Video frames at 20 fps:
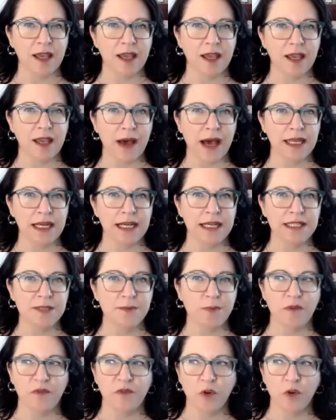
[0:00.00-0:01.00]
market and is
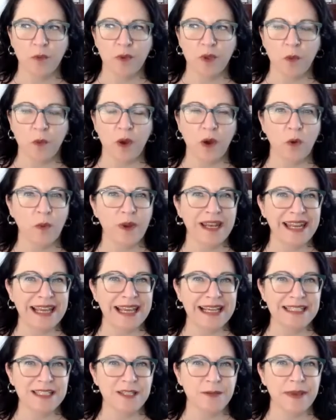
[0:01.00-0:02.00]
performing yeah. well, we
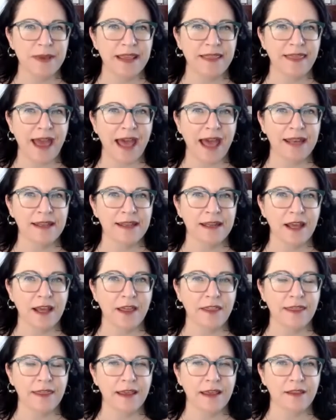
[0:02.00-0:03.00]
need to be that. And I
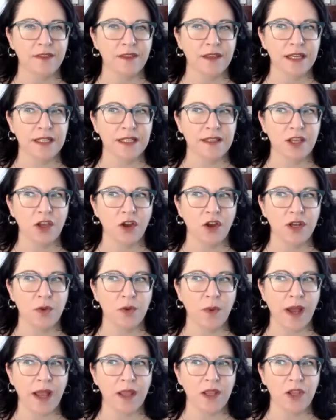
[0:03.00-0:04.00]
think that the only
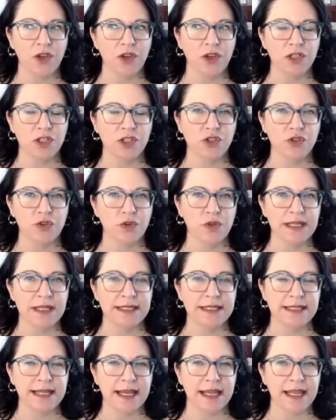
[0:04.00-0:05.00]
way you can truly
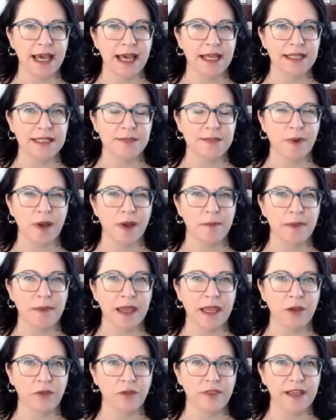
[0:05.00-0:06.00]
stand out is by
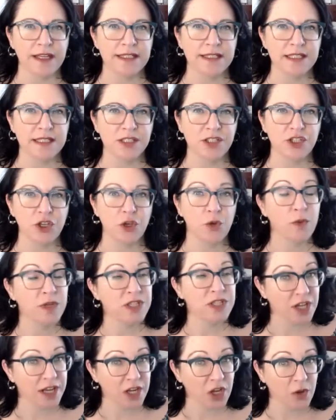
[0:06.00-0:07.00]
being authentic to you,
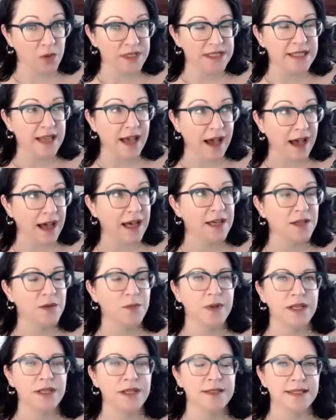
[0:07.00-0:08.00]
which I know is hard
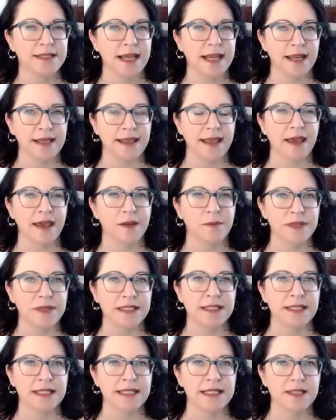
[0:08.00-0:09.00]
when you're starting out a
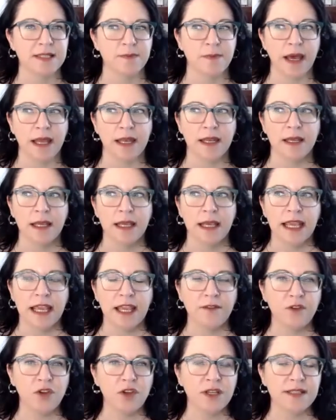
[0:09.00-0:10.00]
business. But
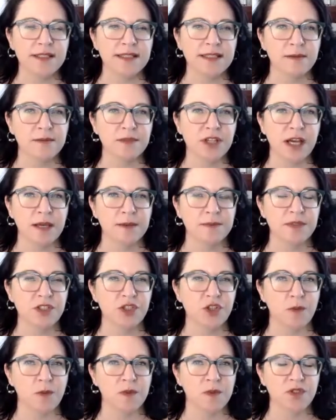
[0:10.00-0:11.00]
if you can sometimes
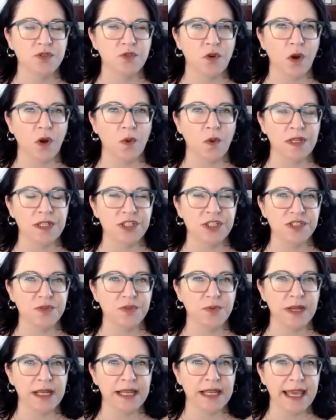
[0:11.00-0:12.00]
stop the scroll and
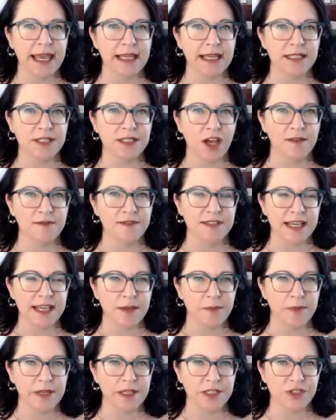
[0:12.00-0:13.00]
just really get dive
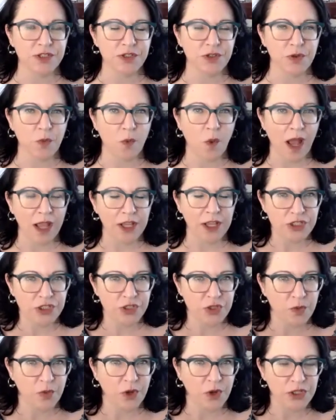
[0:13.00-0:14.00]
deep into why you
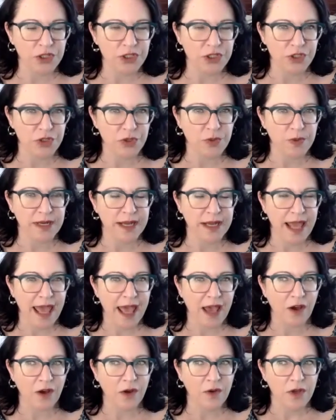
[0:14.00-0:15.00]
do what you do and
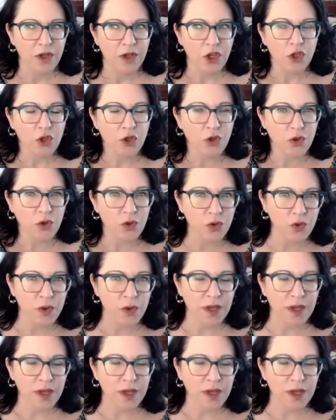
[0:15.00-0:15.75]
how you